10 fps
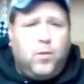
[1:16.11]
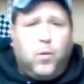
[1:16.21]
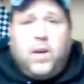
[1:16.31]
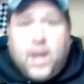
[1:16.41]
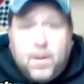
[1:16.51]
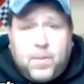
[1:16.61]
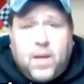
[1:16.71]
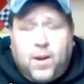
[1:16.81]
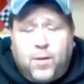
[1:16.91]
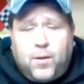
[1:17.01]
So keep
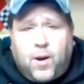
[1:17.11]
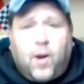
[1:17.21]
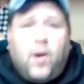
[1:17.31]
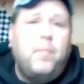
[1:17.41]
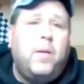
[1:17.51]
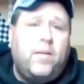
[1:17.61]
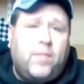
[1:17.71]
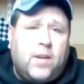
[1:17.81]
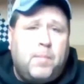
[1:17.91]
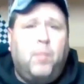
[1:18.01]
that other car. I might
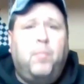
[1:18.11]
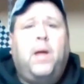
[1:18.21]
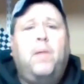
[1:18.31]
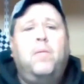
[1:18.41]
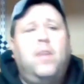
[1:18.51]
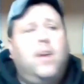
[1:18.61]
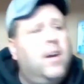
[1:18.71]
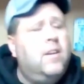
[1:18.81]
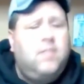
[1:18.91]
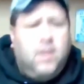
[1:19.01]
have to come out and play with you
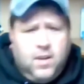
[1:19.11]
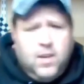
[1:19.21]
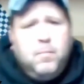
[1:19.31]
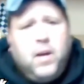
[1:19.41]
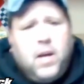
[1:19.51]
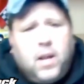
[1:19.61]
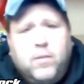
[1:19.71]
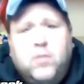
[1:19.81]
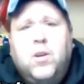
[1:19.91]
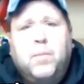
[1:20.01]
guys. Be a hell
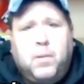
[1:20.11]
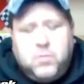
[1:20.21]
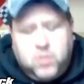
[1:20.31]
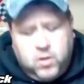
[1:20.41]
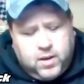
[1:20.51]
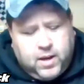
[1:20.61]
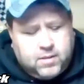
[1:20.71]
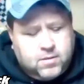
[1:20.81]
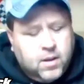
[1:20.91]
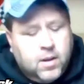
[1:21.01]
of a trip. Come see you
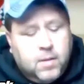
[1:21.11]
guys.